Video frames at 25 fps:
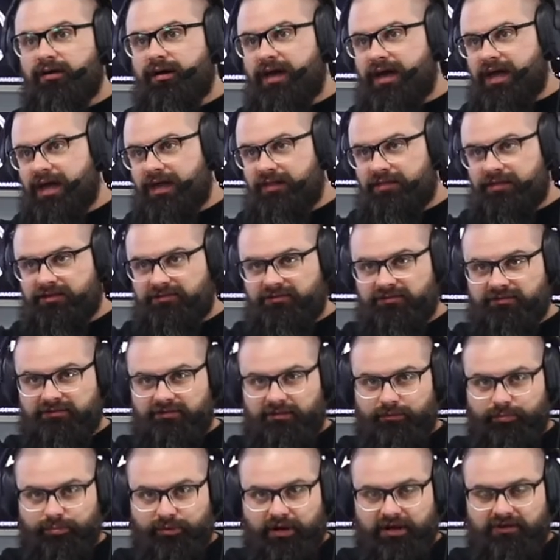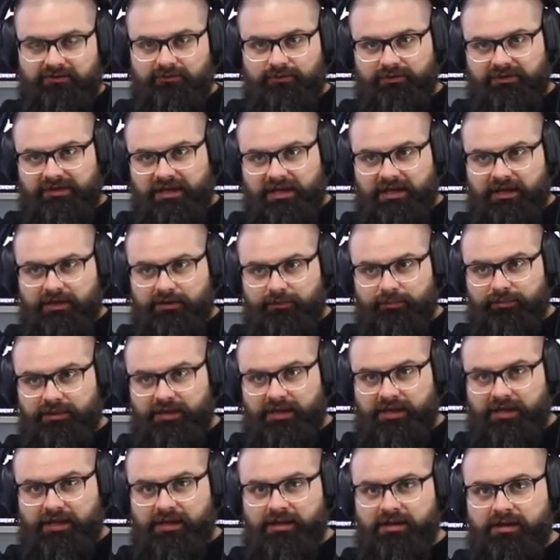hey, this is the price we think it'll
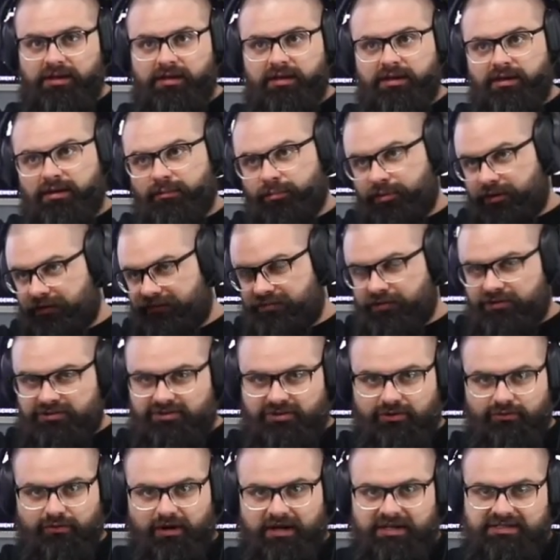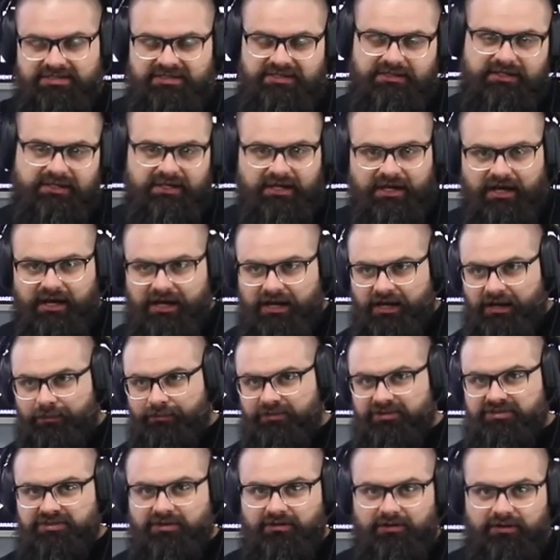be. But if there's a crazy uh,
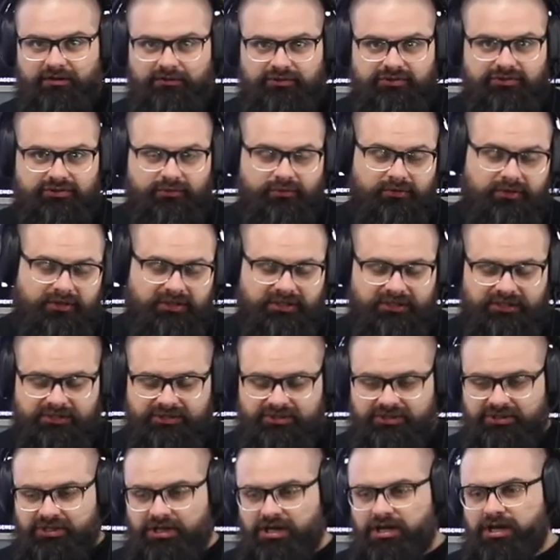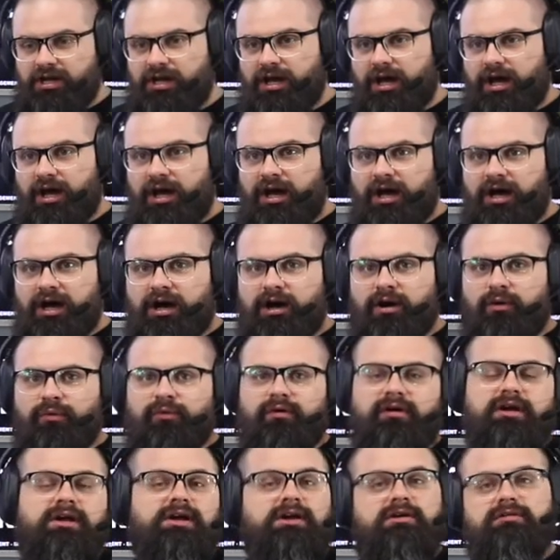material shortage uh,
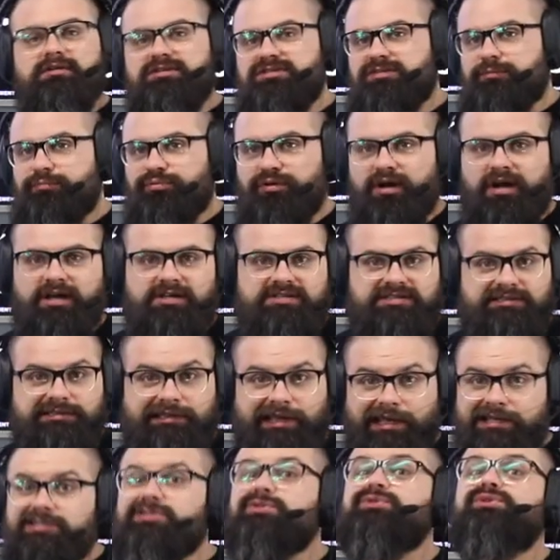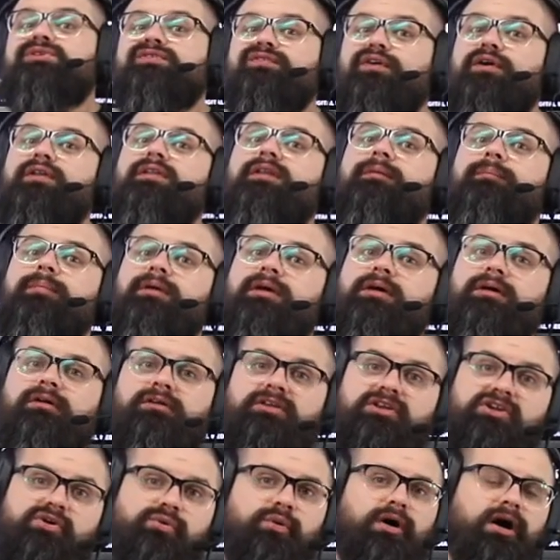or increase in price, guess who's footing the bill?
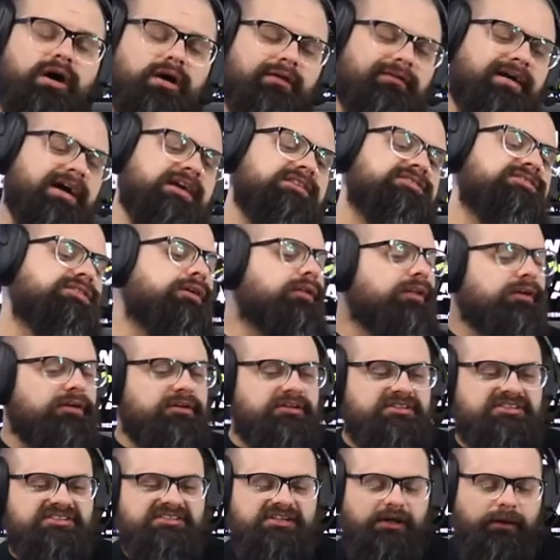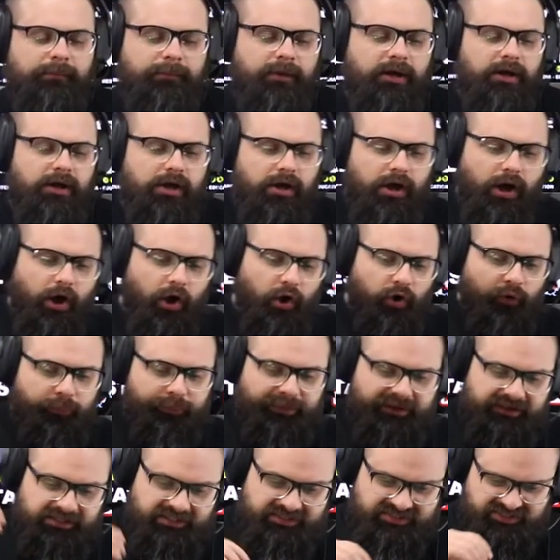You are, right? So there is some
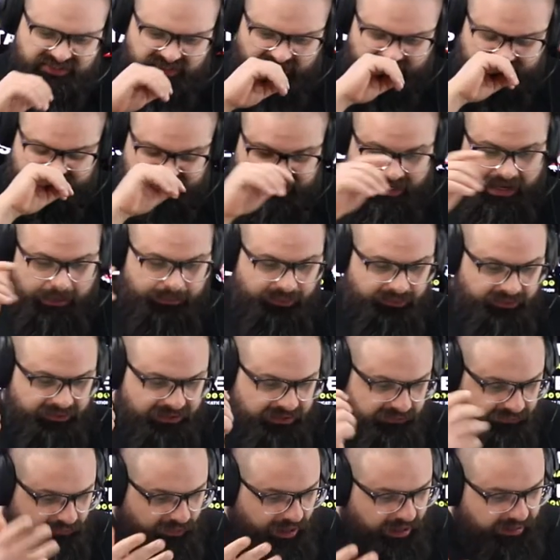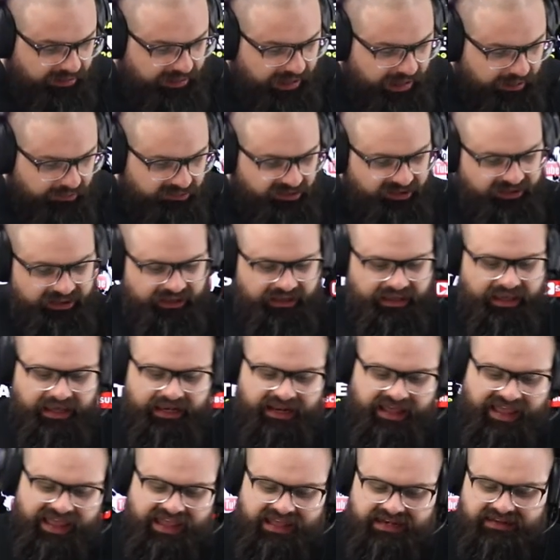openness to this. I believe right now, looking
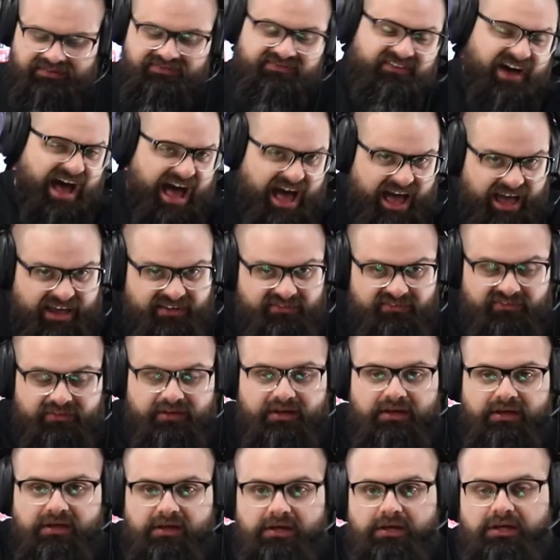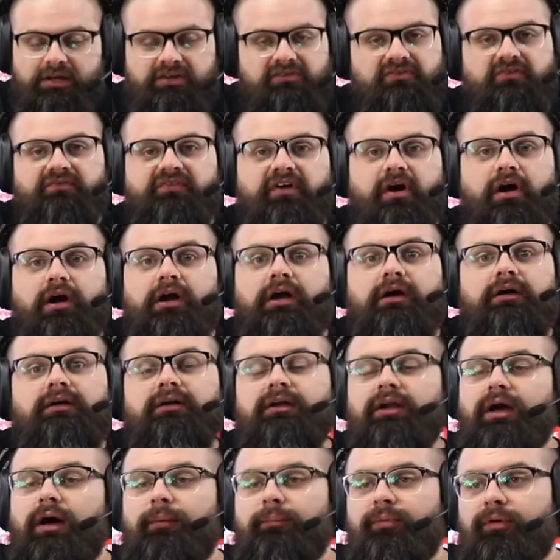at 85 is a very good
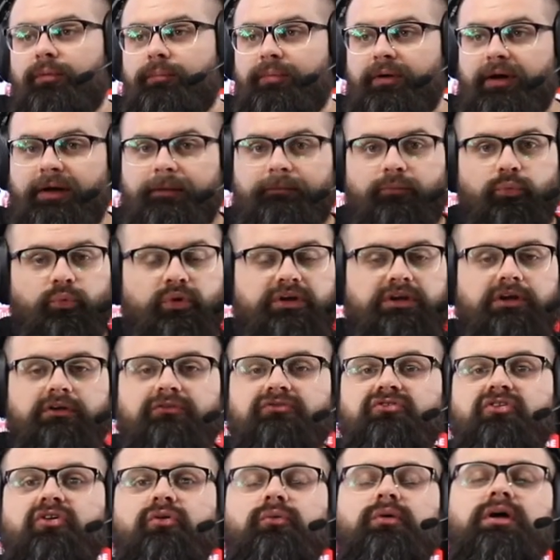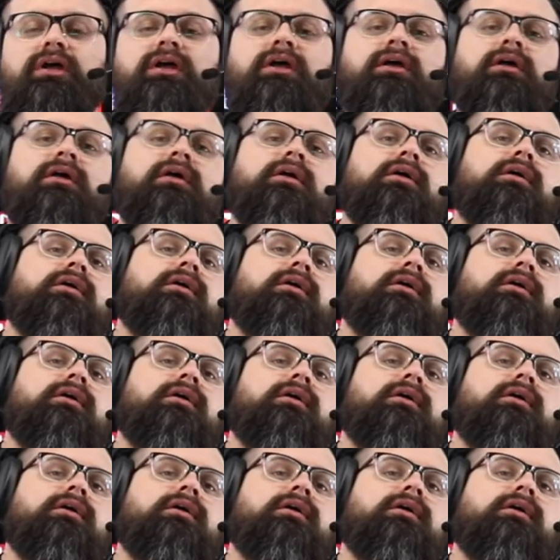number. But when you're doing